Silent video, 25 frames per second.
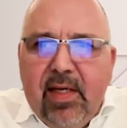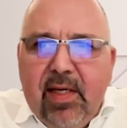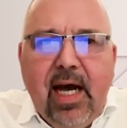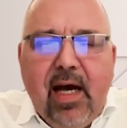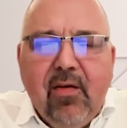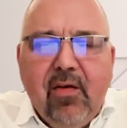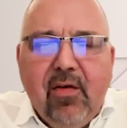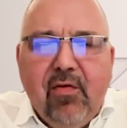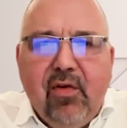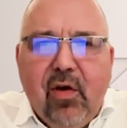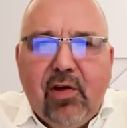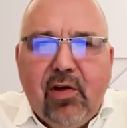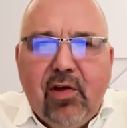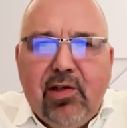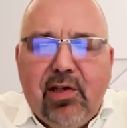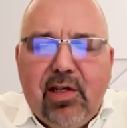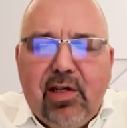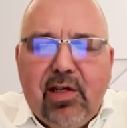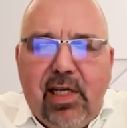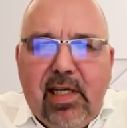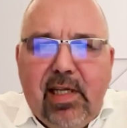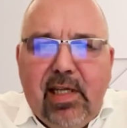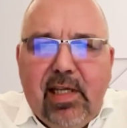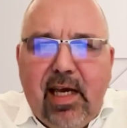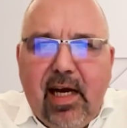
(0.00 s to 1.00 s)

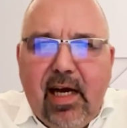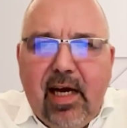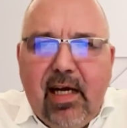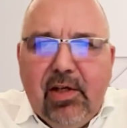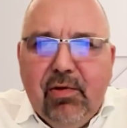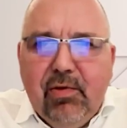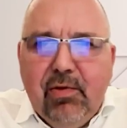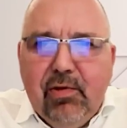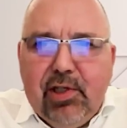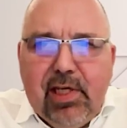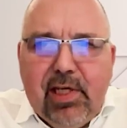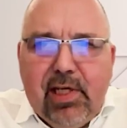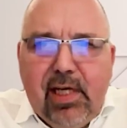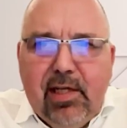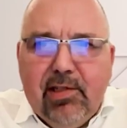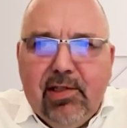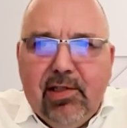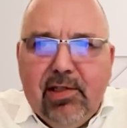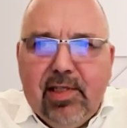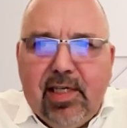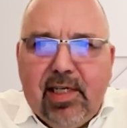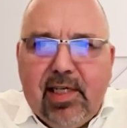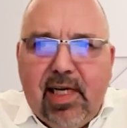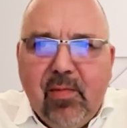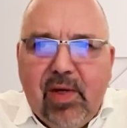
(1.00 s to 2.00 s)
unfortunately, there are new
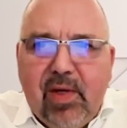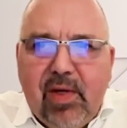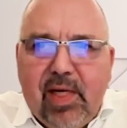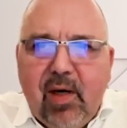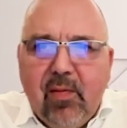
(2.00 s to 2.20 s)
challenges coming